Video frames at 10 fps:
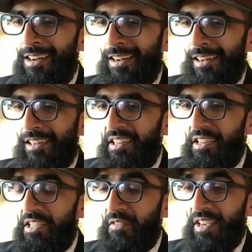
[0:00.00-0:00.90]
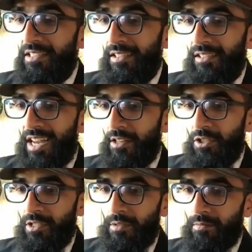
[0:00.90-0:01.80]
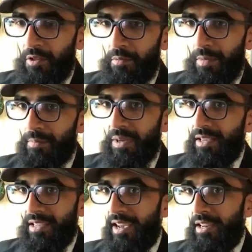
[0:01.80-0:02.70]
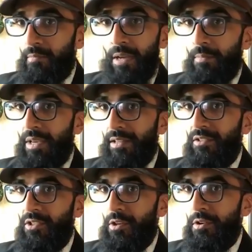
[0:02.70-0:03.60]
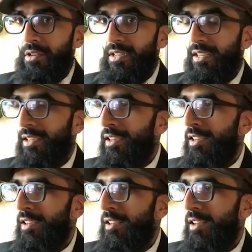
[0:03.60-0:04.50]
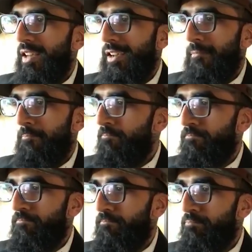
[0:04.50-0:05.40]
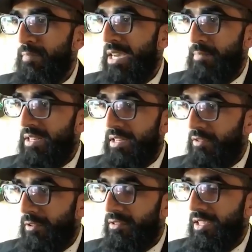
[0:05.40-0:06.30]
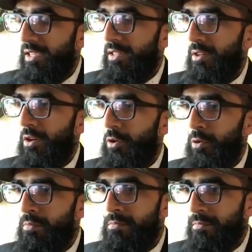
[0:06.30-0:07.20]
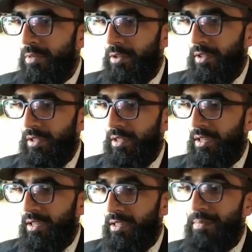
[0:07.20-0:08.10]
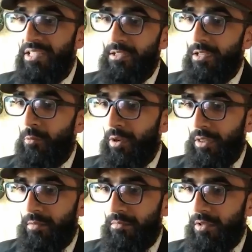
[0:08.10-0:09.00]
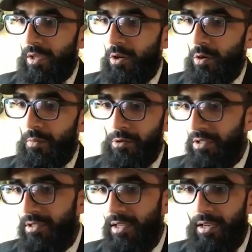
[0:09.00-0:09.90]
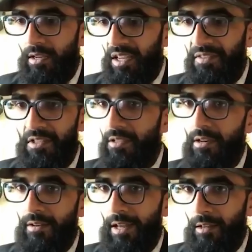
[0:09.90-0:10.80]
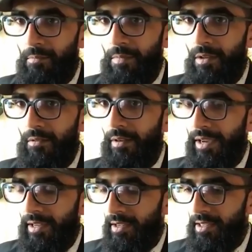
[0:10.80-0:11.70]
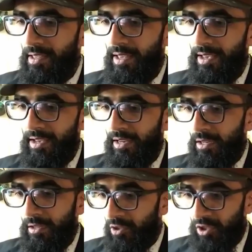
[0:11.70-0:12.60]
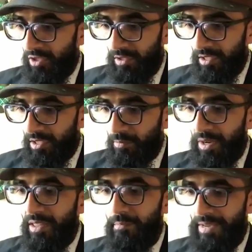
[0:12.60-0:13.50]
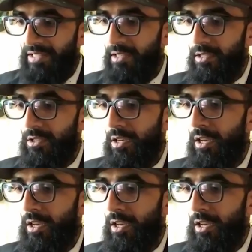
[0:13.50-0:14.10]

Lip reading: is facing challenges, it might be anxiety, might be uncertainty, might be difficulty in the home. The message I want them to know most is that IFSSA is here to help, right? And to spread that message